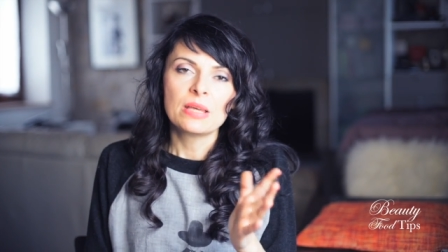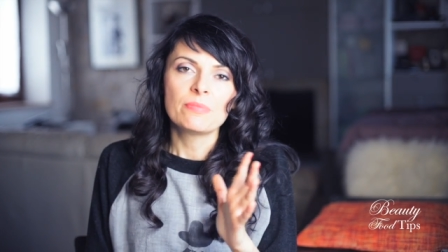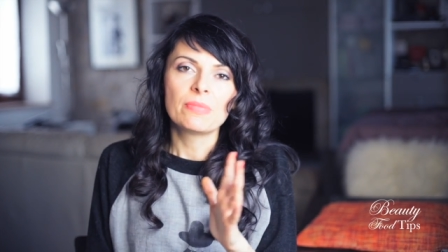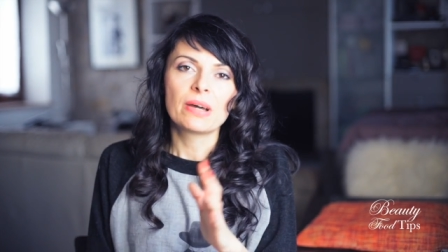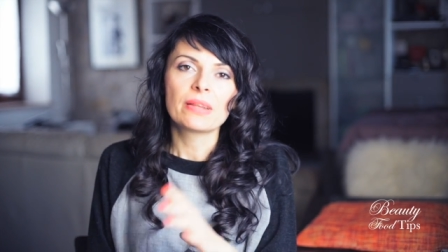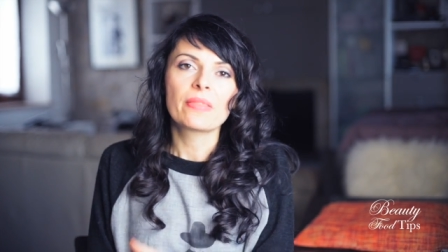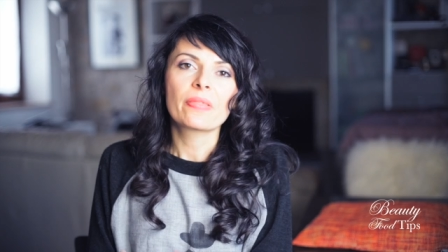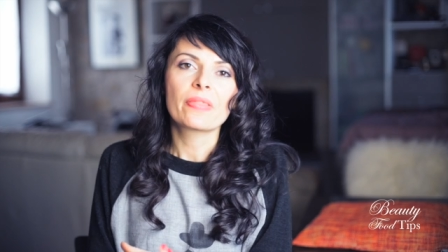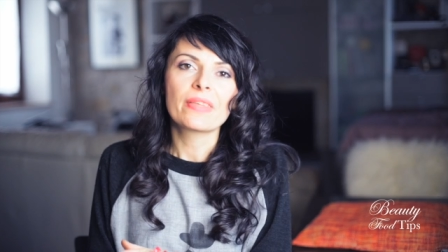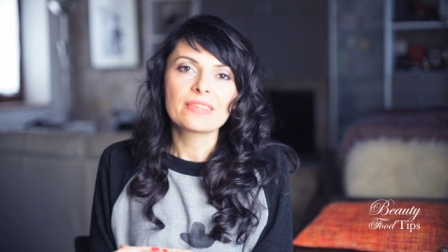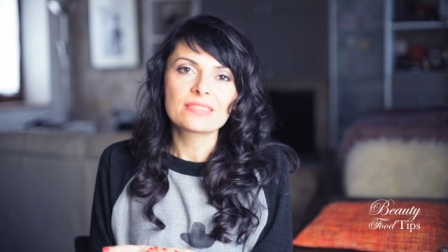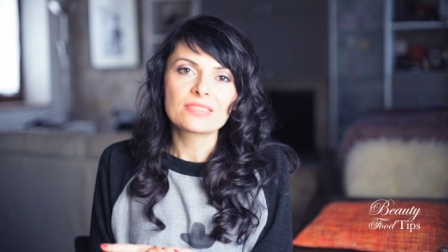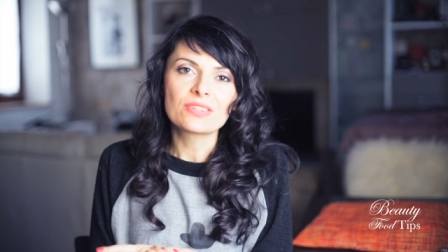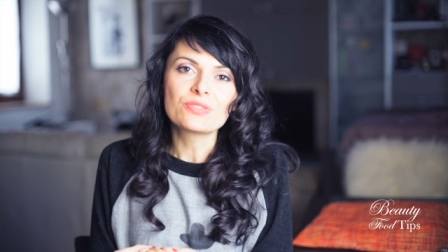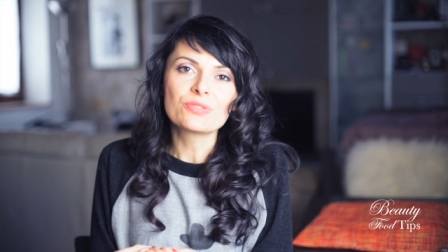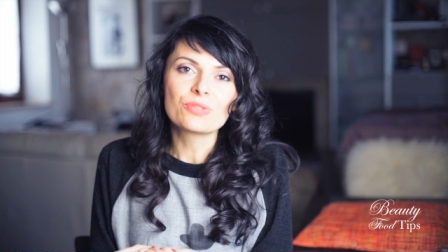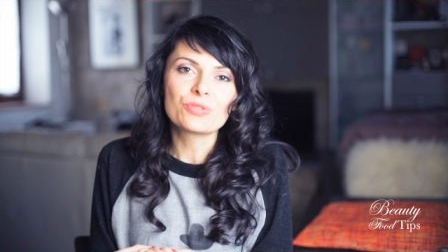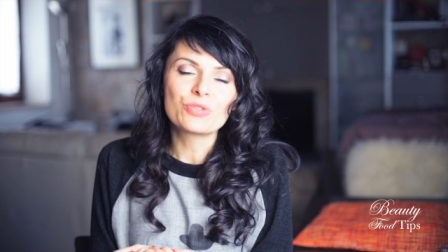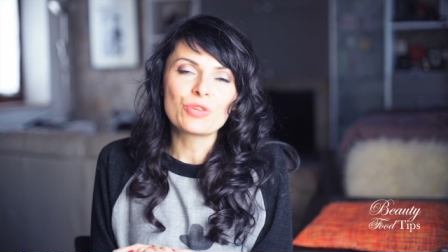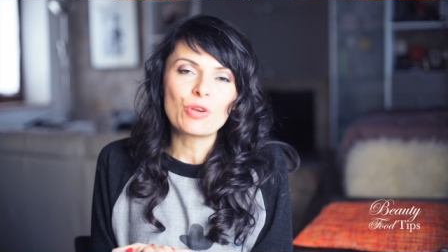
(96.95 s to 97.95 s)
but thanks
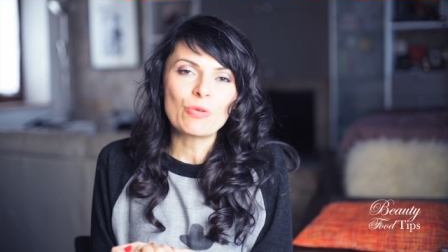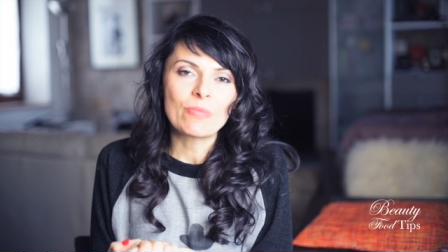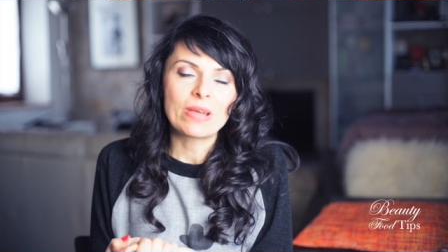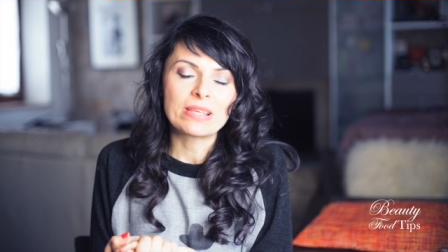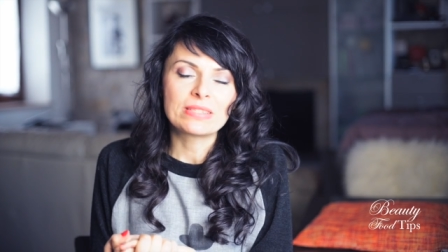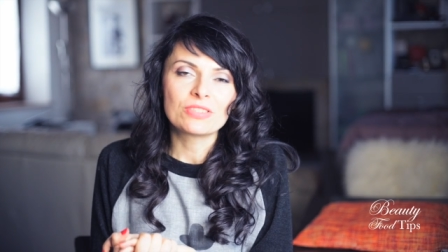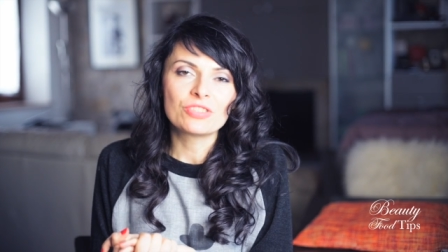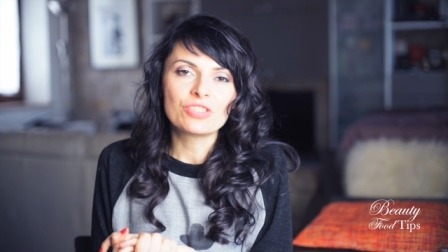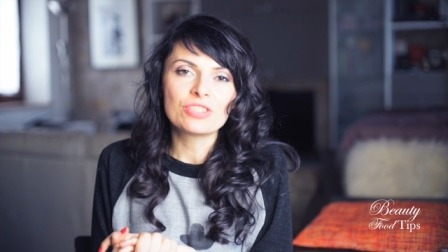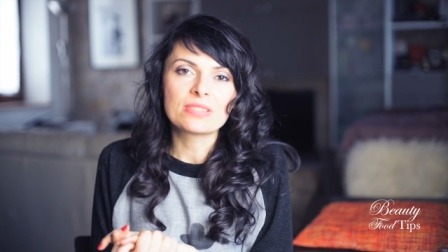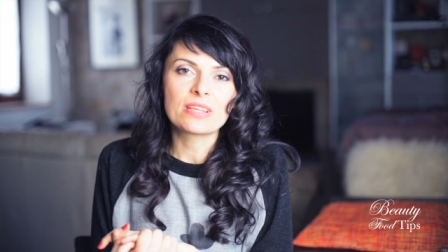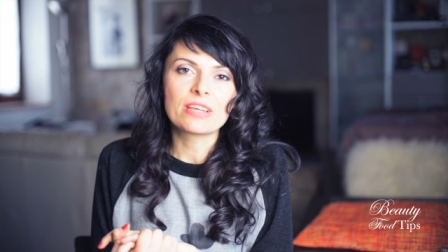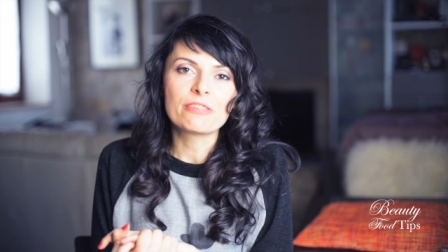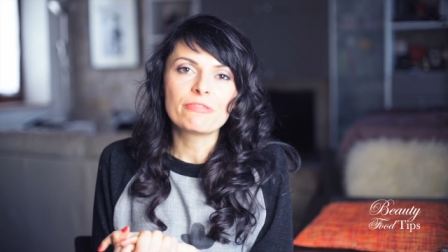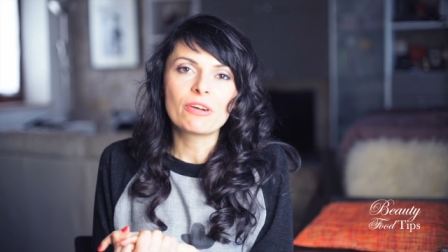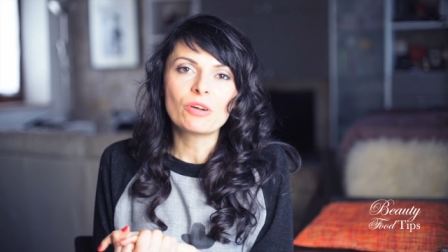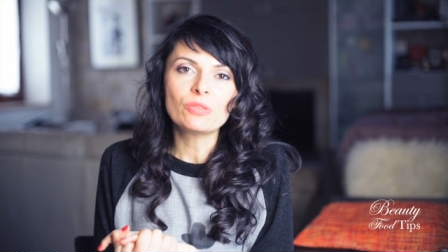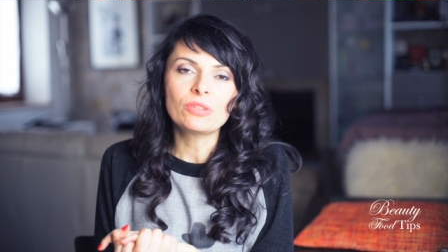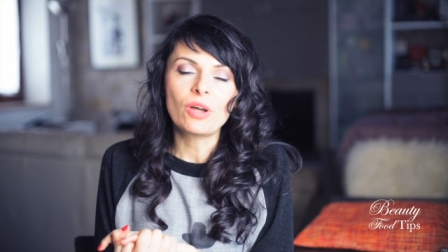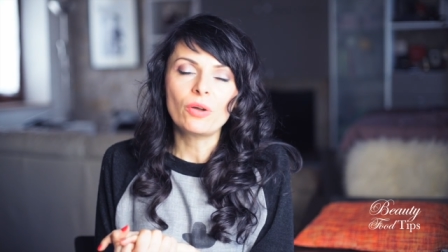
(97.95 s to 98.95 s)
also to your messages, I
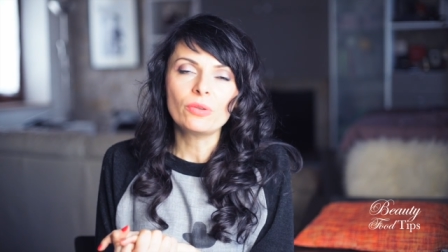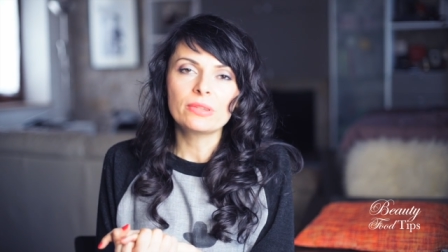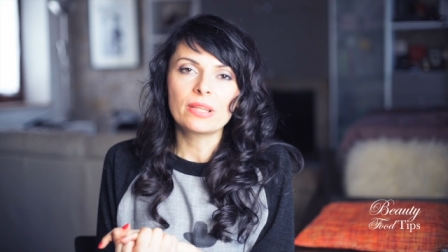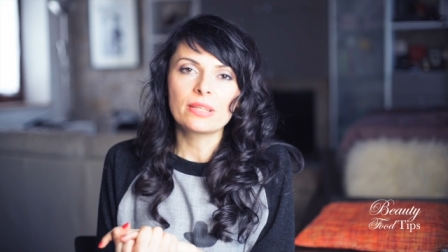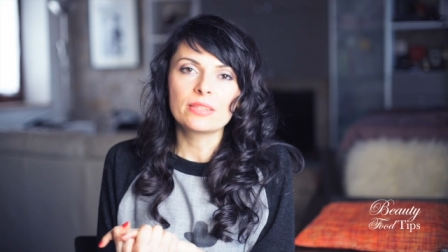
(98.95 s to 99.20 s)
found out